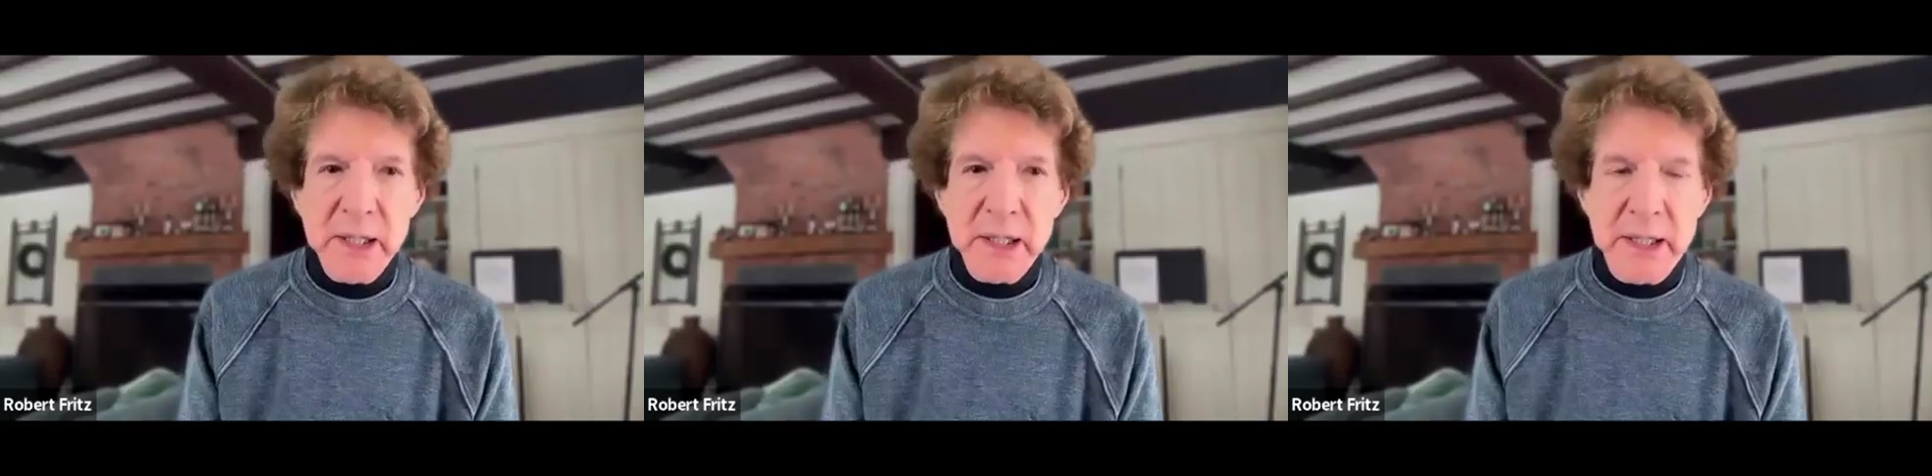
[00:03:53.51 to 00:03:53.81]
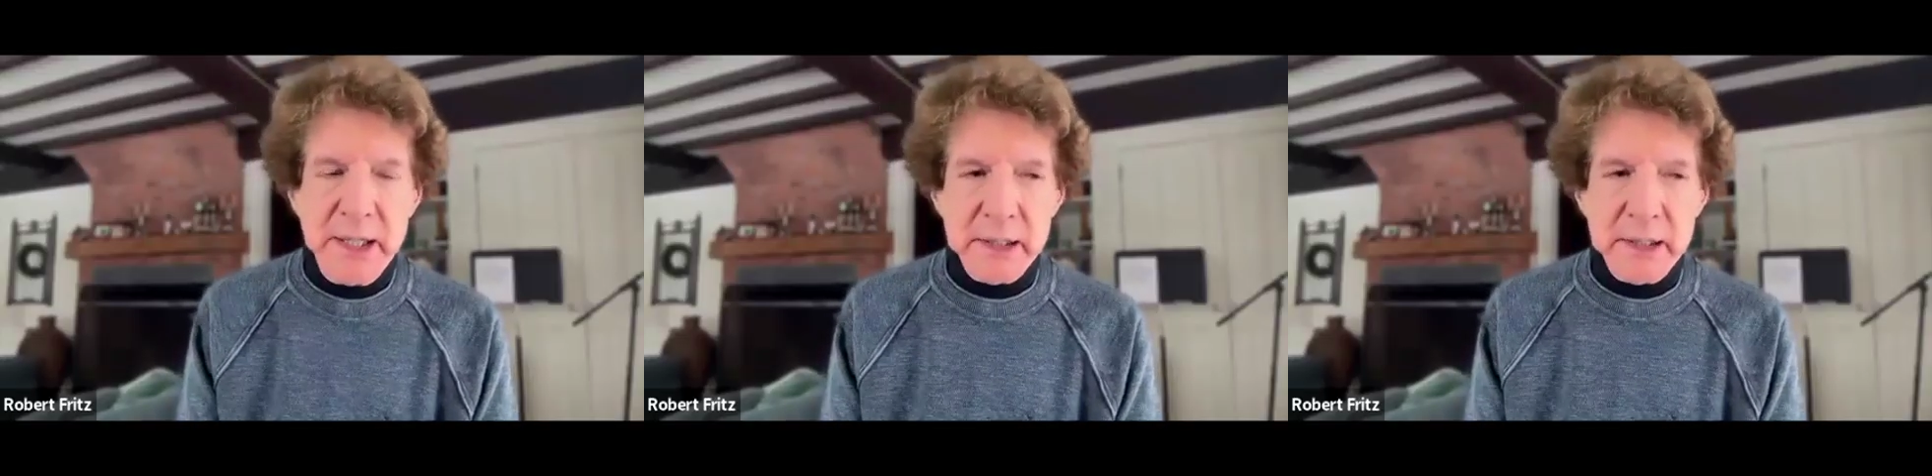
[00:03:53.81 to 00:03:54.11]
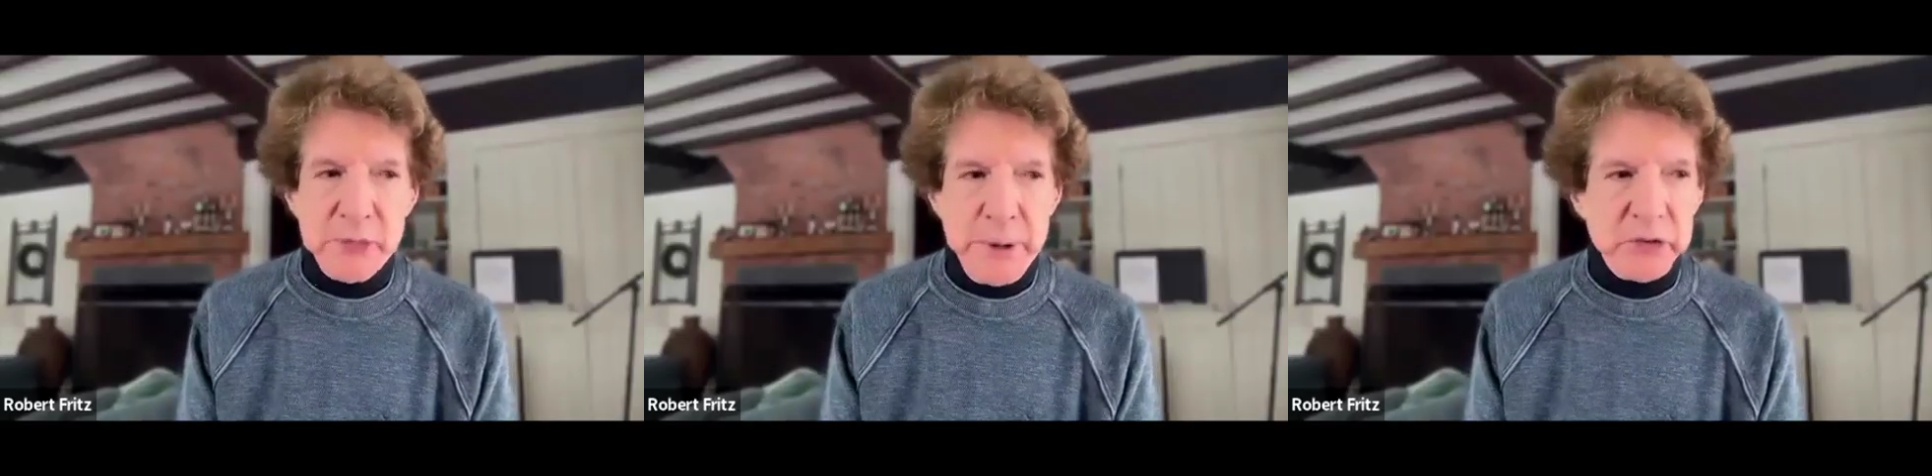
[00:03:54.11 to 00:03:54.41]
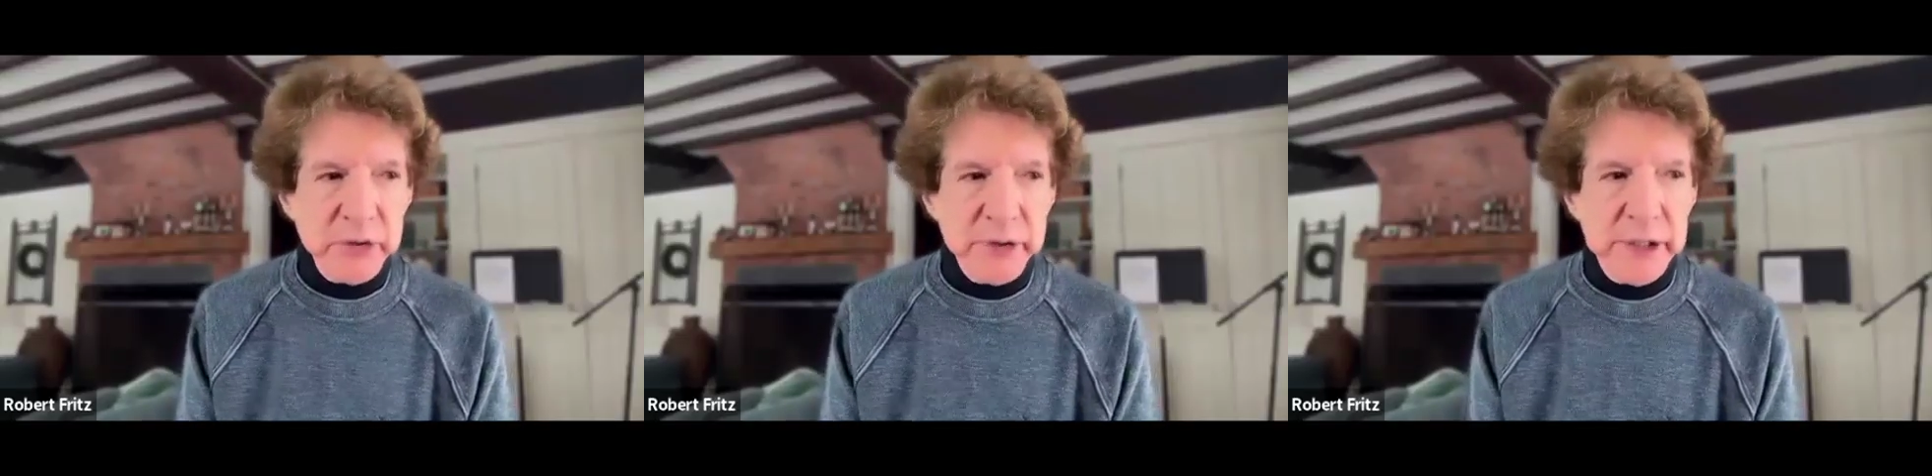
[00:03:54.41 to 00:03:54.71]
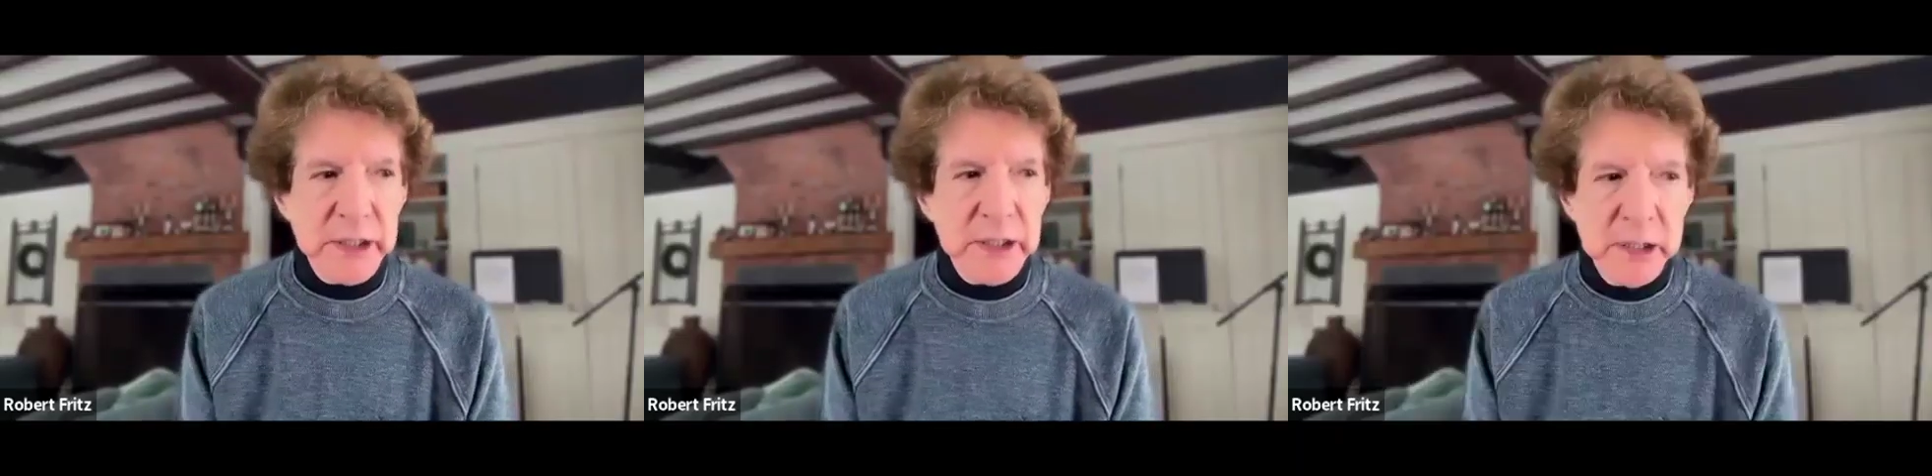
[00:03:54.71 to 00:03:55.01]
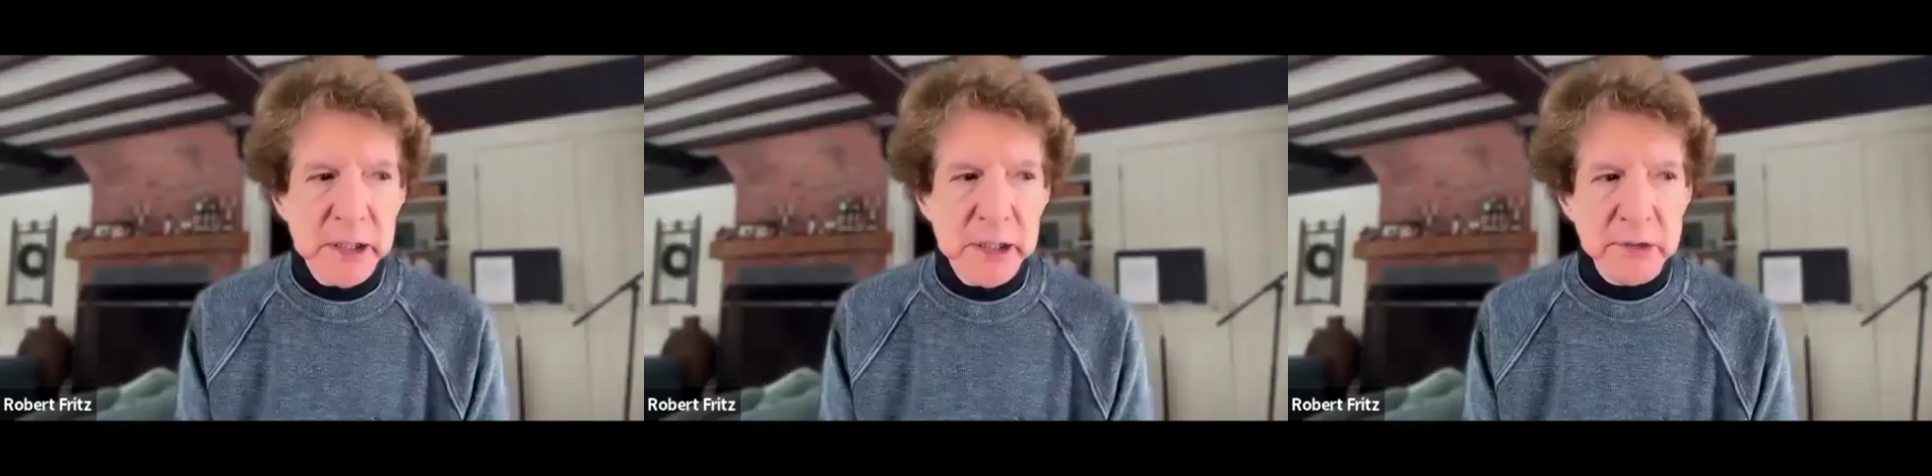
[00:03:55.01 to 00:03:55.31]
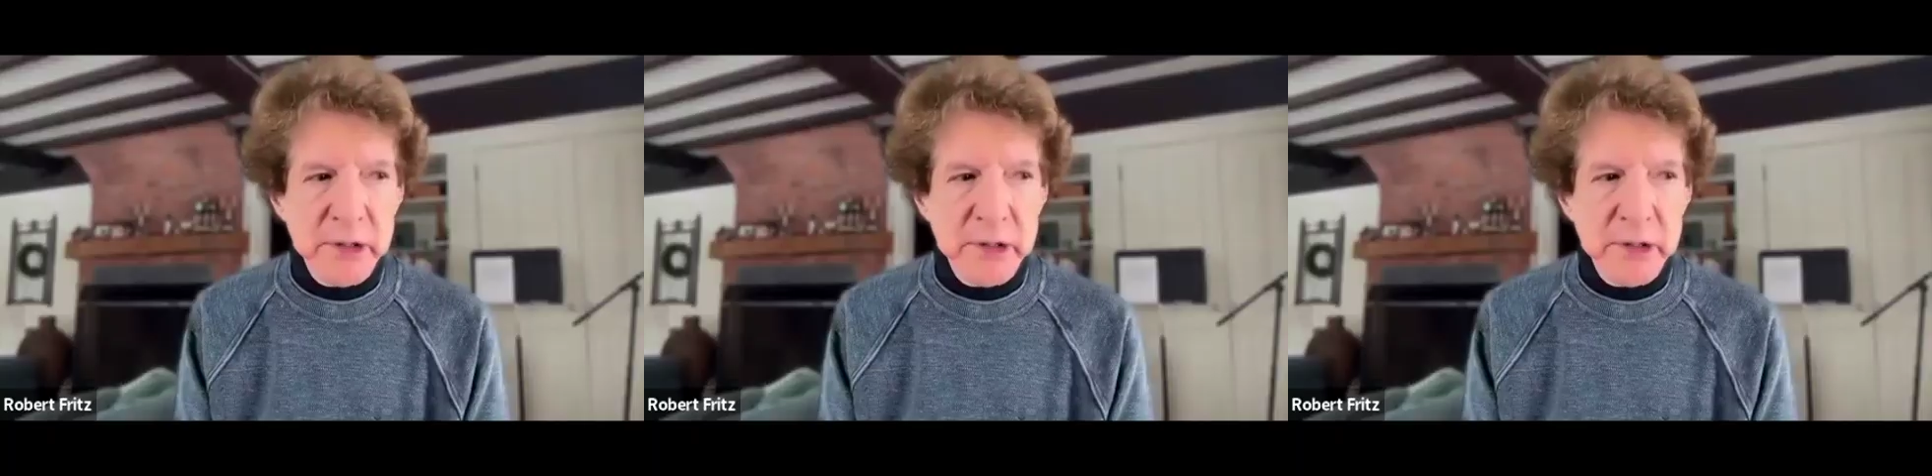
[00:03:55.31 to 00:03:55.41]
and especially in